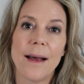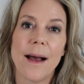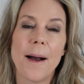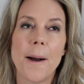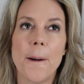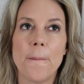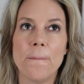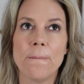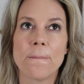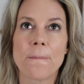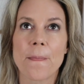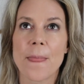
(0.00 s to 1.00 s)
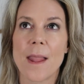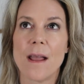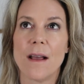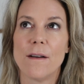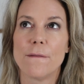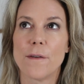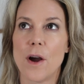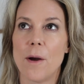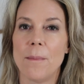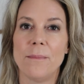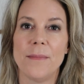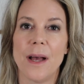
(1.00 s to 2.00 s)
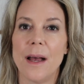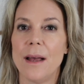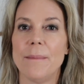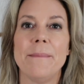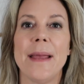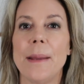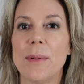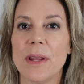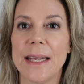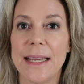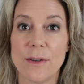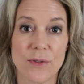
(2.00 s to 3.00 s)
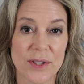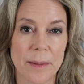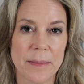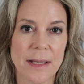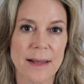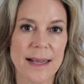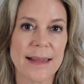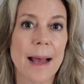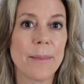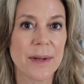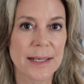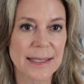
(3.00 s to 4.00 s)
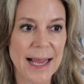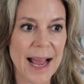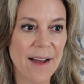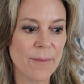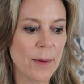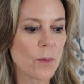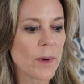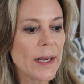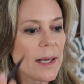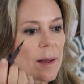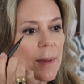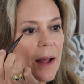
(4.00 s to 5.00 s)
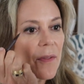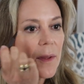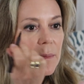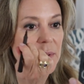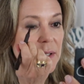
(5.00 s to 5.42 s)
from Maybelline or something like that, because I have been reading about them.